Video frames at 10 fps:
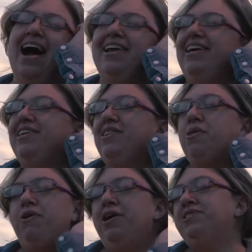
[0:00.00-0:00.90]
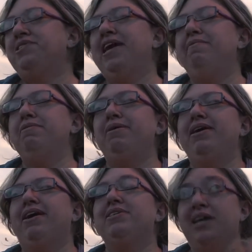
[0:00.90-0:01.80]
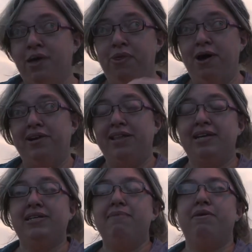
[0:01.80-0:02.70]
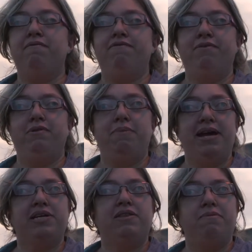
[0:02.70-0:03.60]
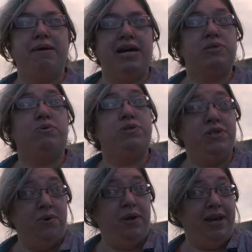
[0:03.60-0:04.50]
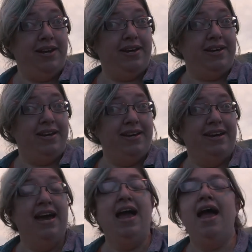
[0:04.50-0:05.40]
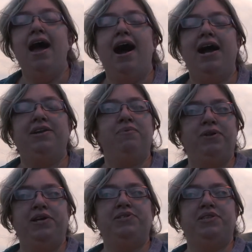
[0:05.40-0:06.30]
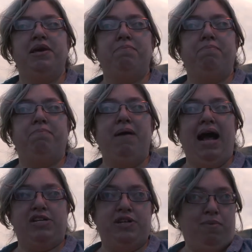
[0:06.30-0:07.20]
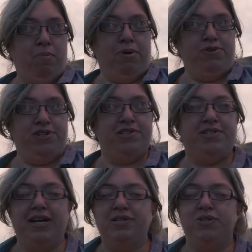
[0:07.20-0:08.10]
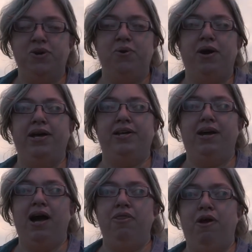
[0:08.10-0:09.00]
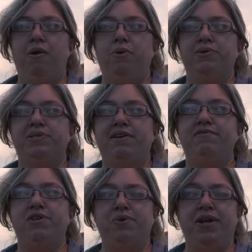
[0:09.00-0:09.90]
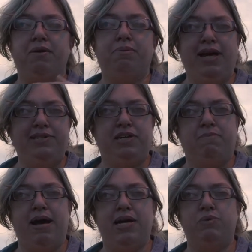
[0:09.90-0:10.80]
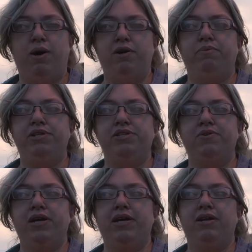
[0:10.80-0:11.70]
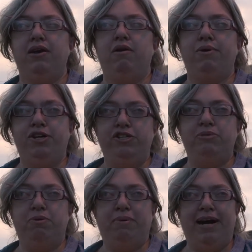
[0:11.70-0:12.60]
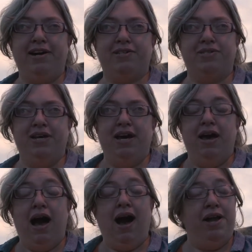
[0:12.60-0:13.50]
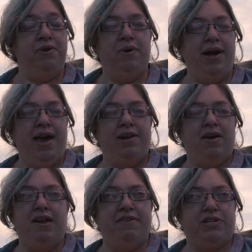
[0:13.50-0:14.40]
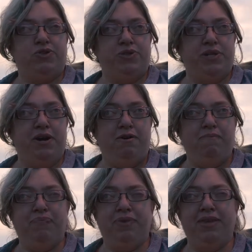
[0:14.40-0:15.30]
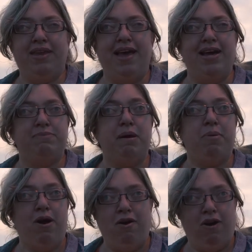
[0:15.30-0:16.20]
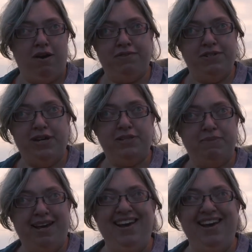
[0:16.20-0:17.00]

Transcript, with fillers: And it, the thought just came to me because I thought at that time the food, the bank, the bags were donated. I didn't realize that they actually were purchased. So it, I thought, well, instead of donating plastic bags, why don't we donate reusable bags? I knew I had a lot of extras at home as my partner often tells me.